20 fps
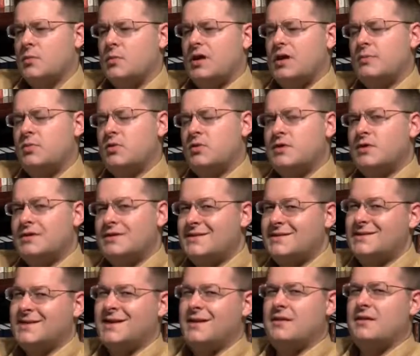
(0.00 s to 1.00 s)
People could
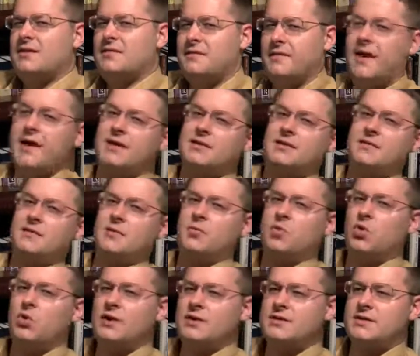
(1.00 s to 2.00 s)
see the effect of the
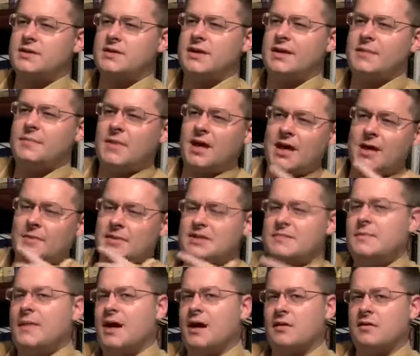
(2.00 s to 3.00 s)
poison in
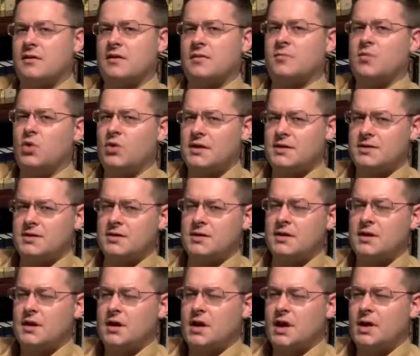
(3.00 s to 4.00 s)
Muhammad's mouth. The
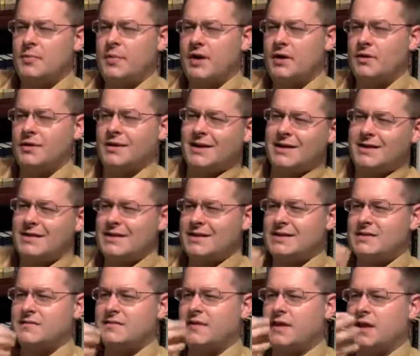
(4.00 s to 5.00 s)
poison apparently
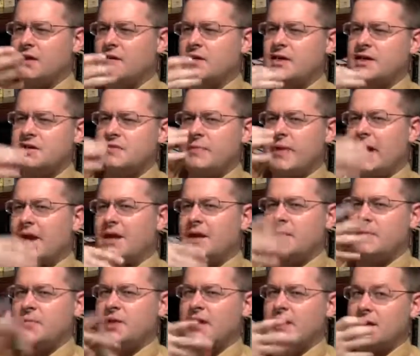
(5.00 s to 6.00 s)
disfigured his
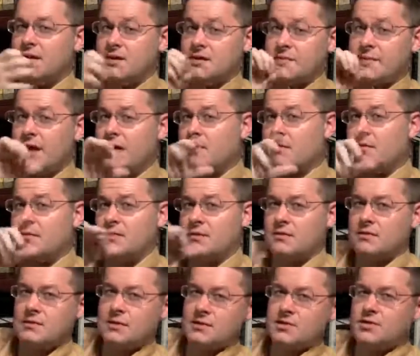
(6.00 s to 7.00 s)
palate, making his mouth
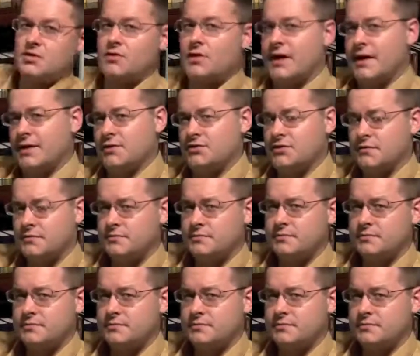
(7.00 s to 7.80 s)
look strange.